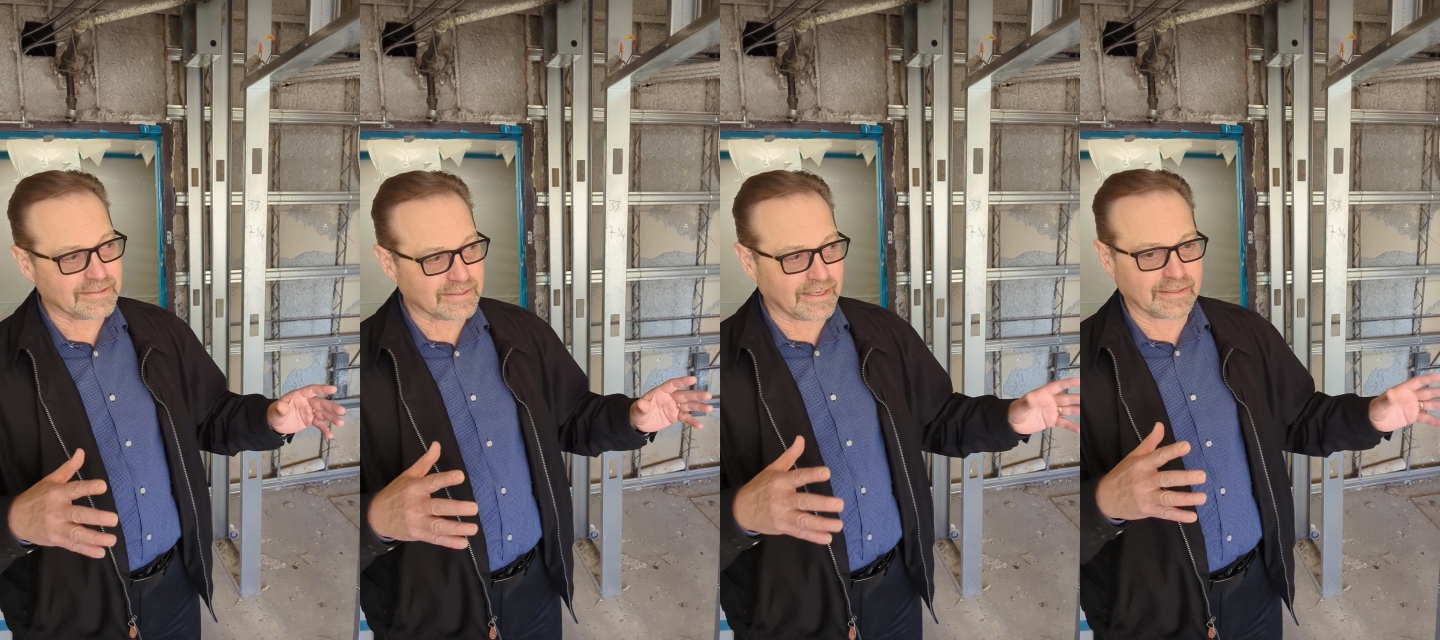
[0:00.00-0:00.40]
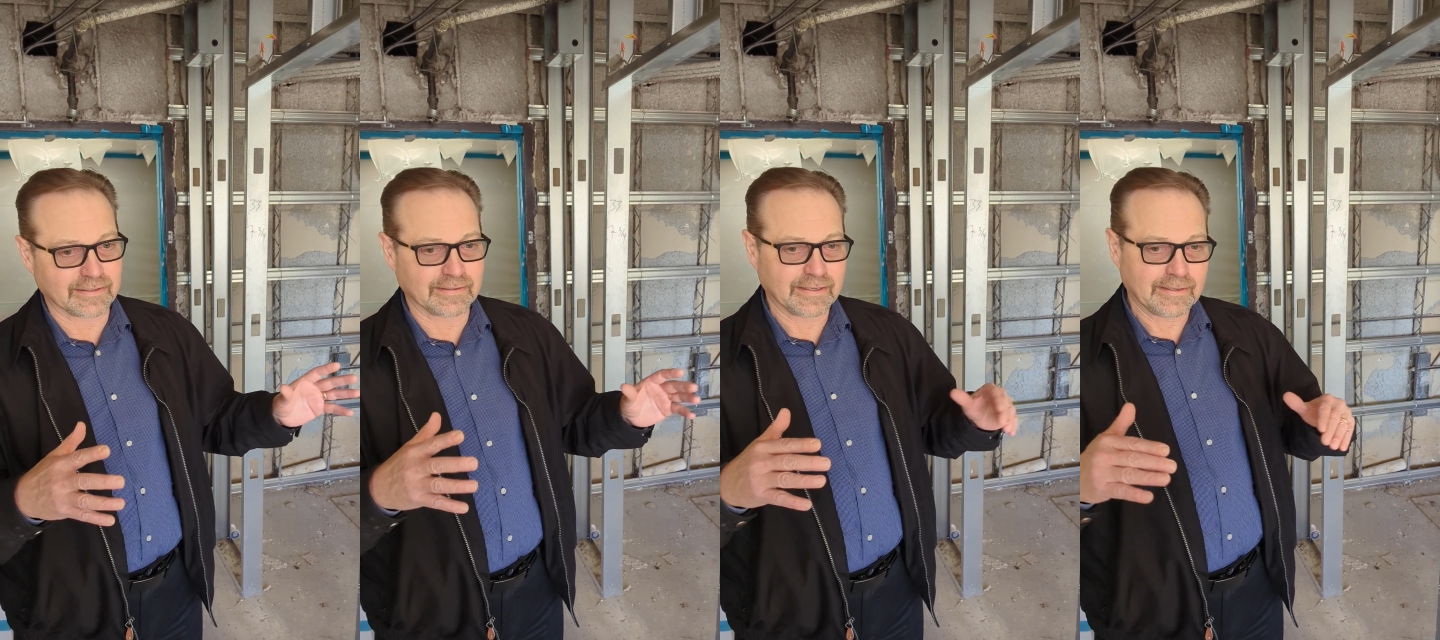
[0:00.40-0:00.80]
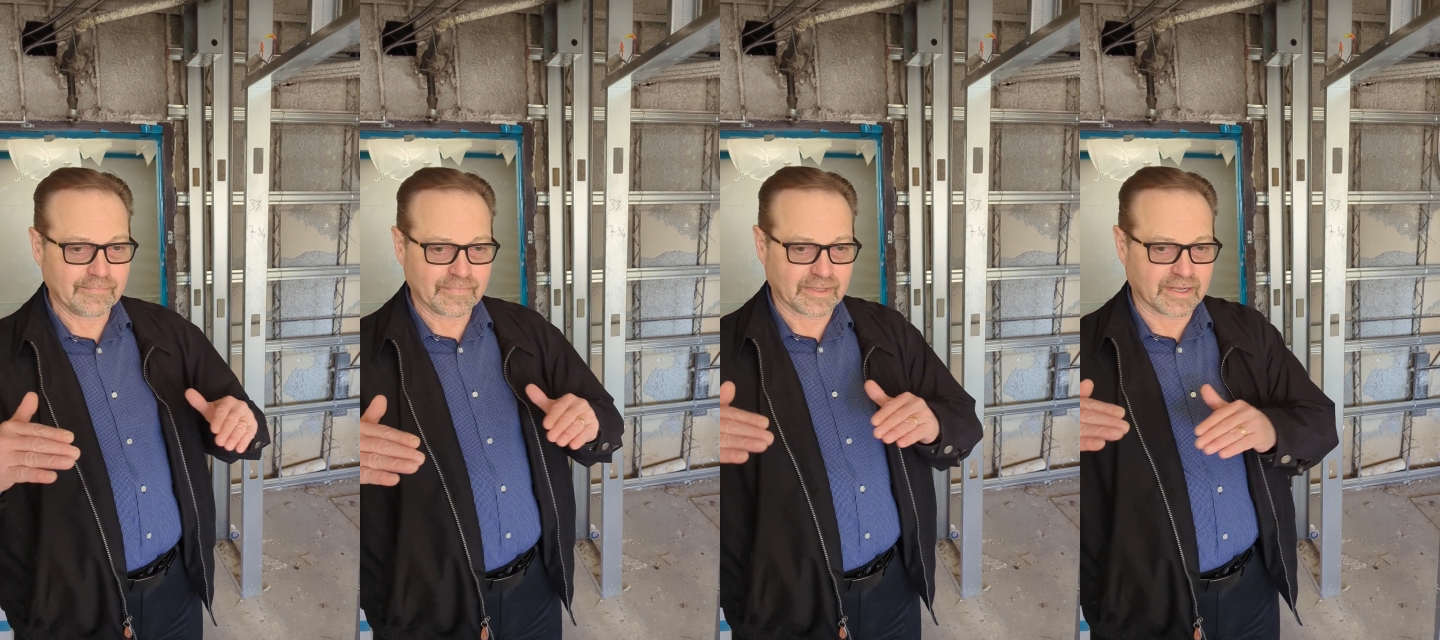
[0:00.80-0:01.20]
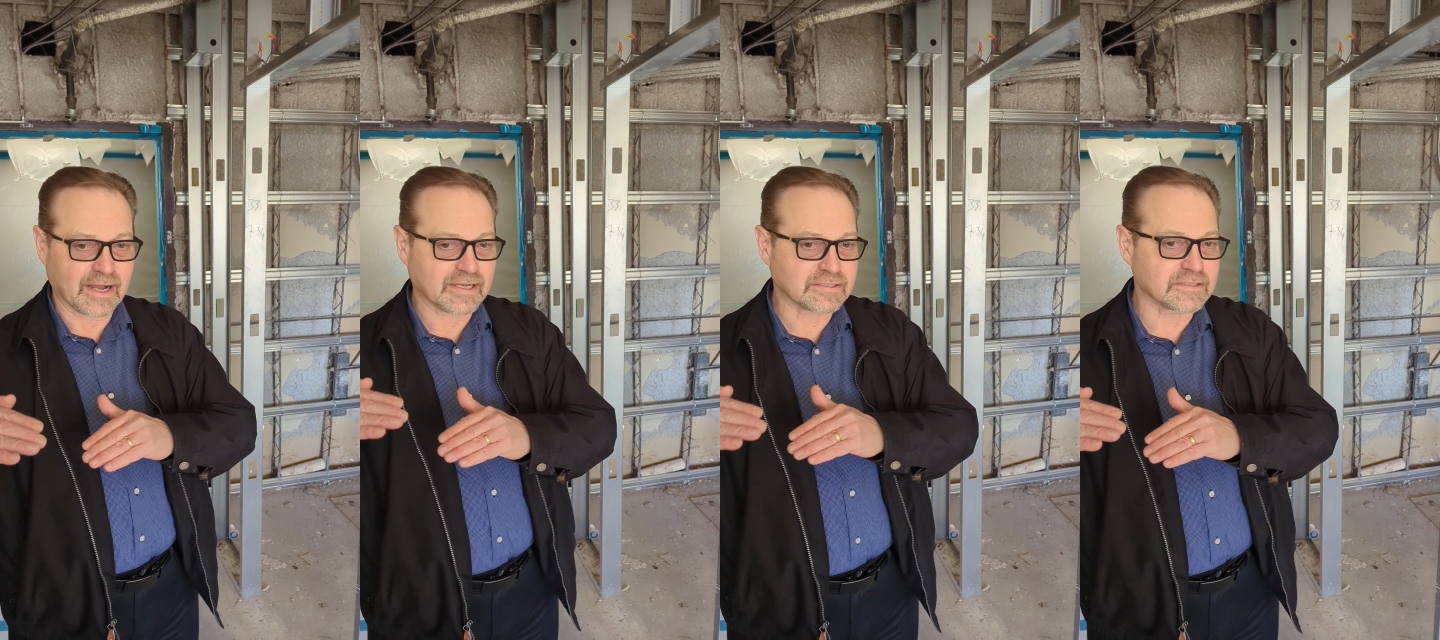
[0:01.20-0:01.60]
And the
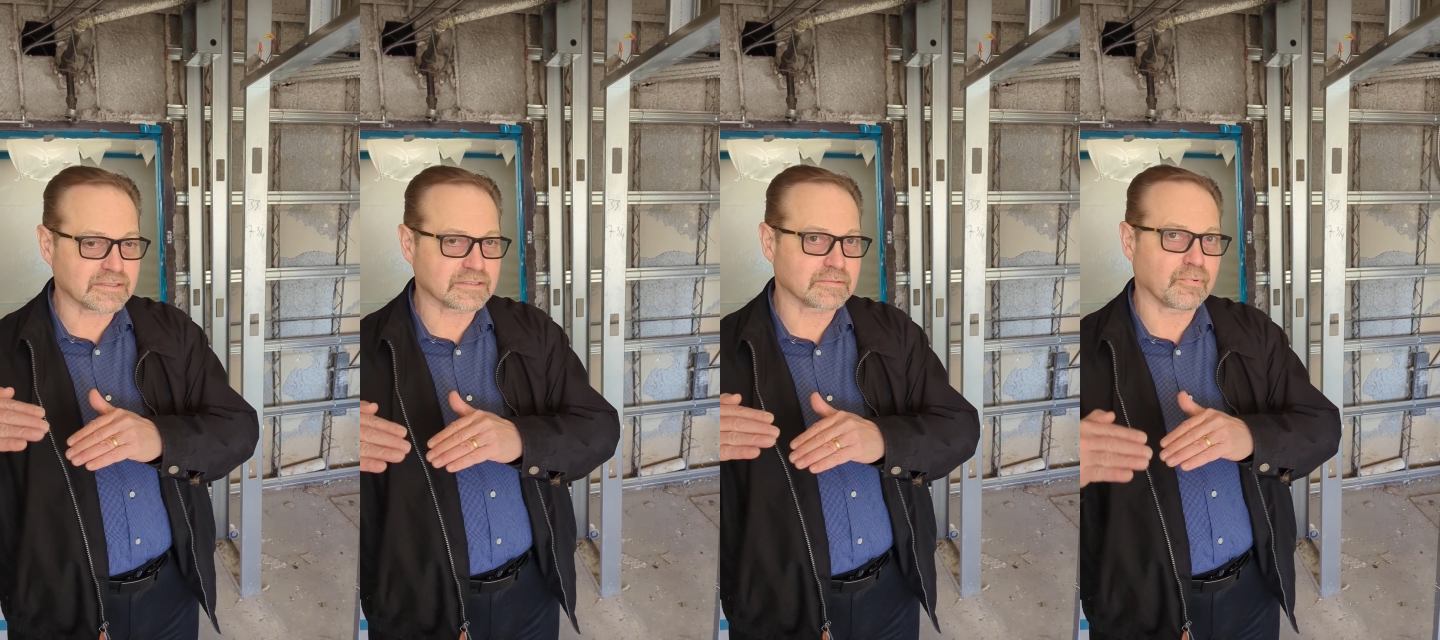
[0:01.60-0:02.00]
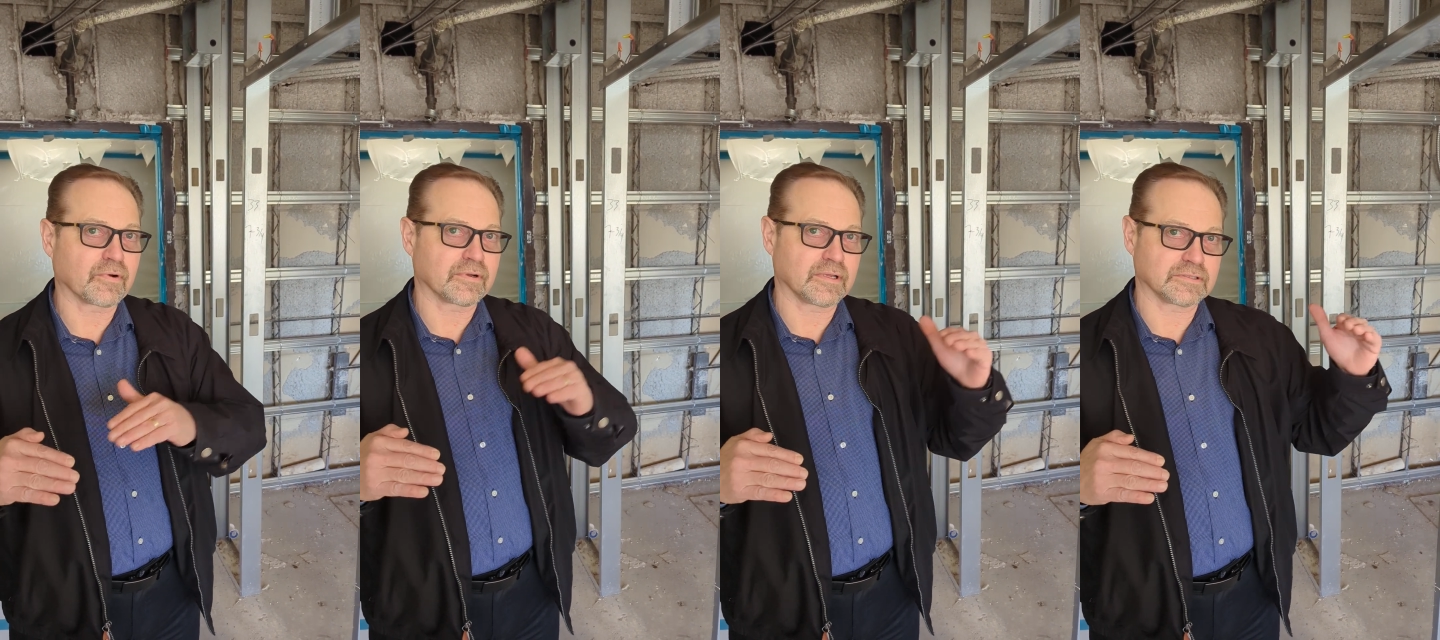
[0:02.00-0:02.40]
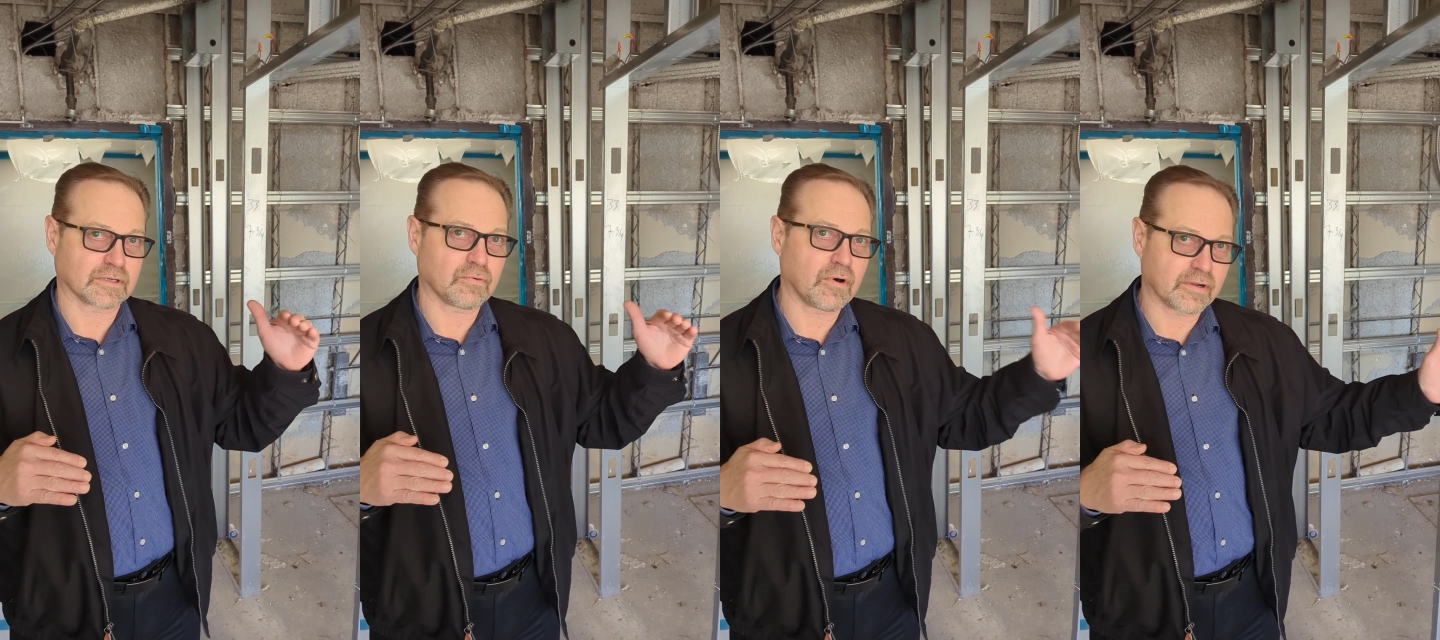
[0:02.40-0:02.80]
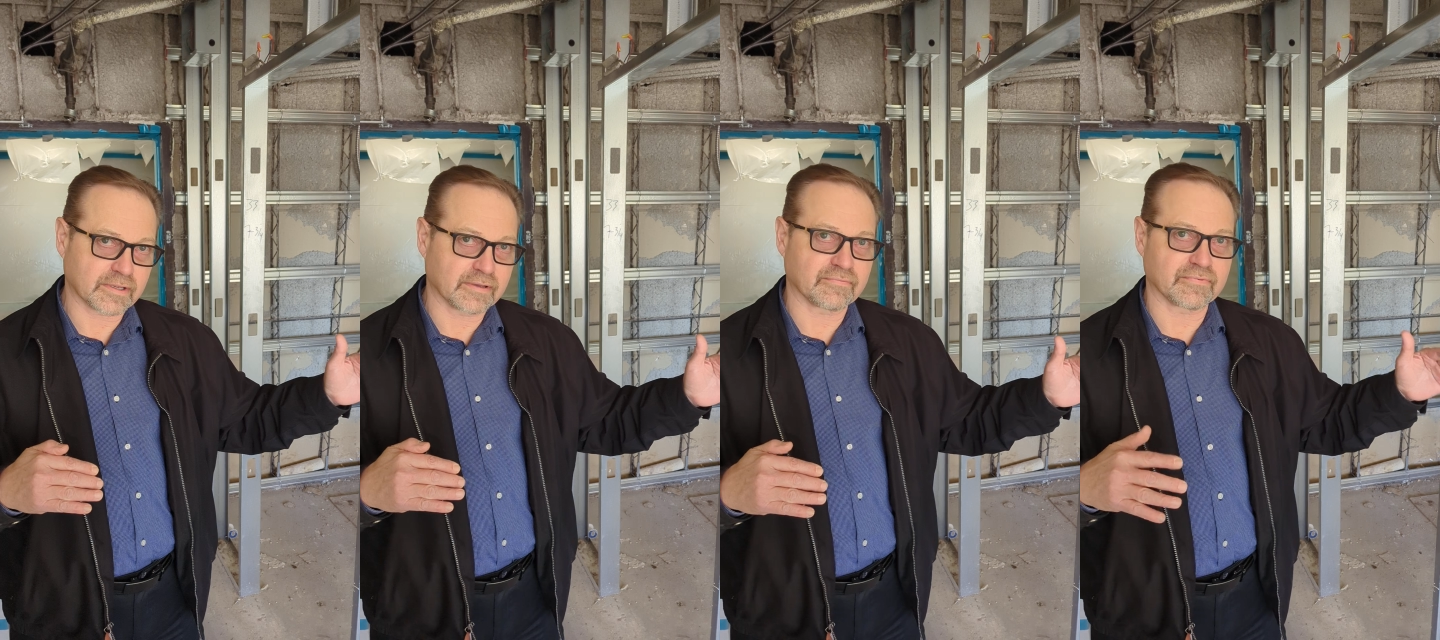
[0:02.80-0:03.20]
cost is as important as the
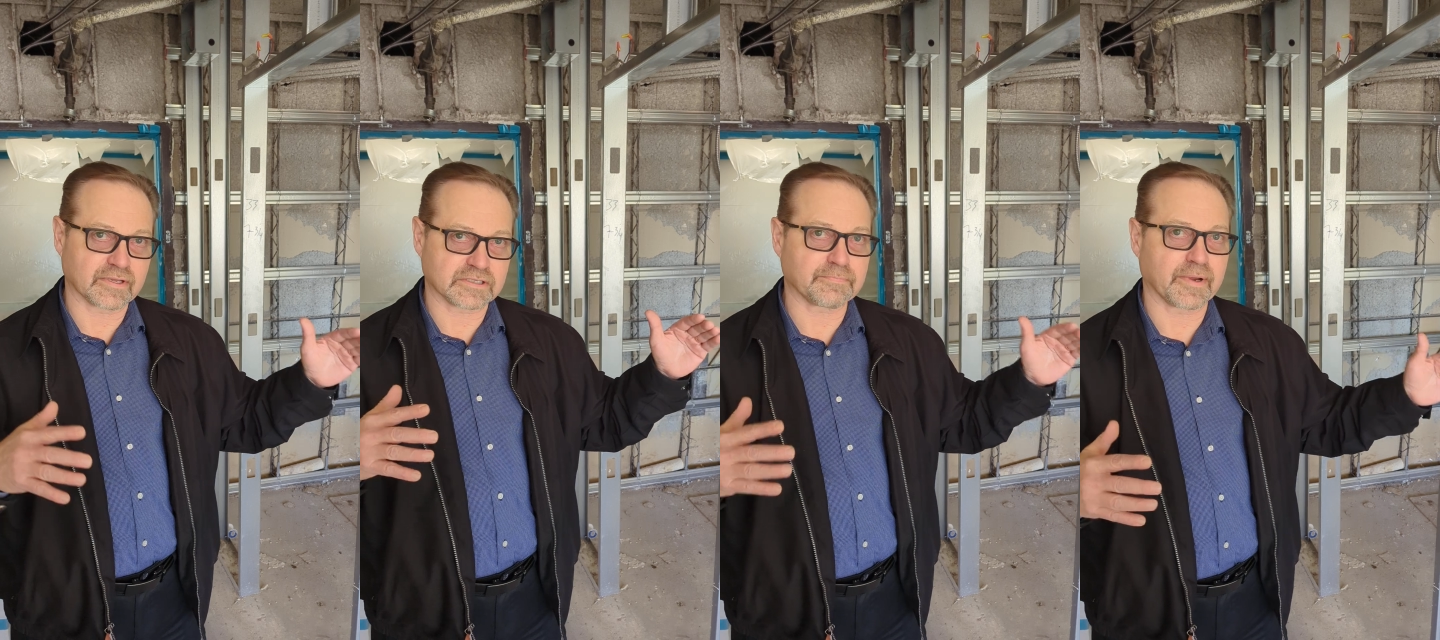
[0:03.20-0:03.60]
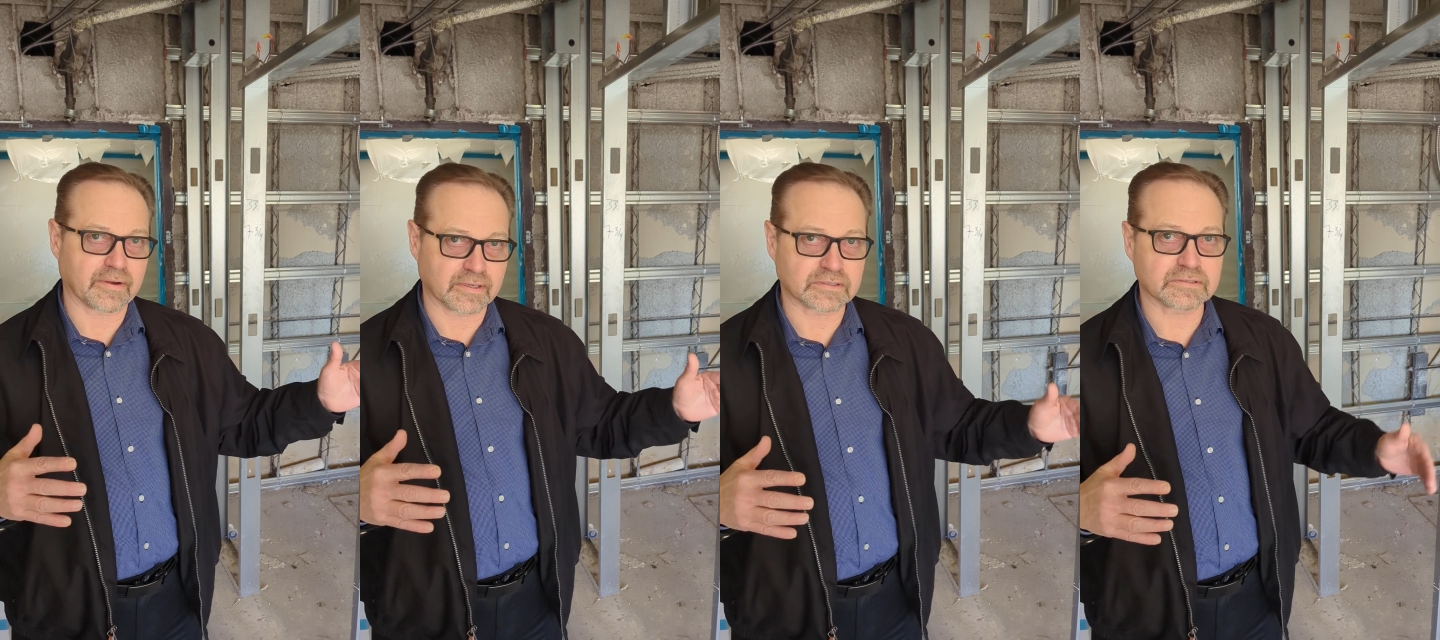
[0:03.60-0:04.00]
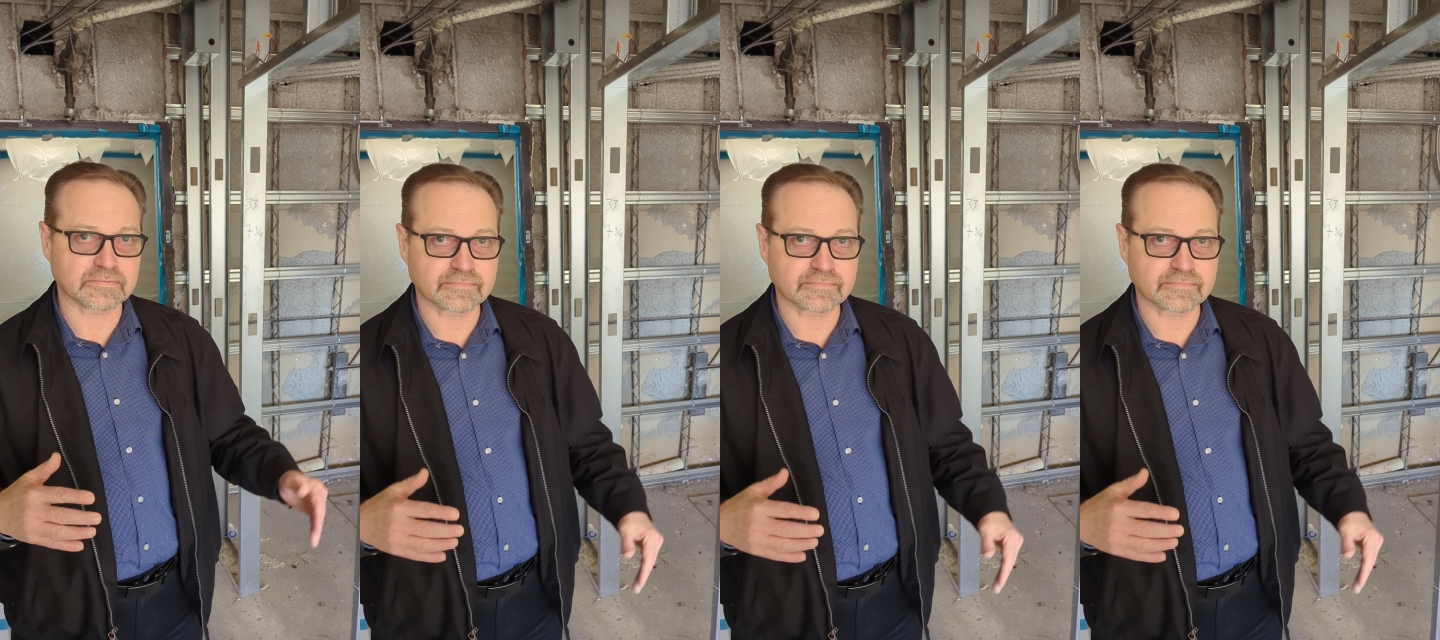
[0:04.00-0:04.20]
quality of the experience.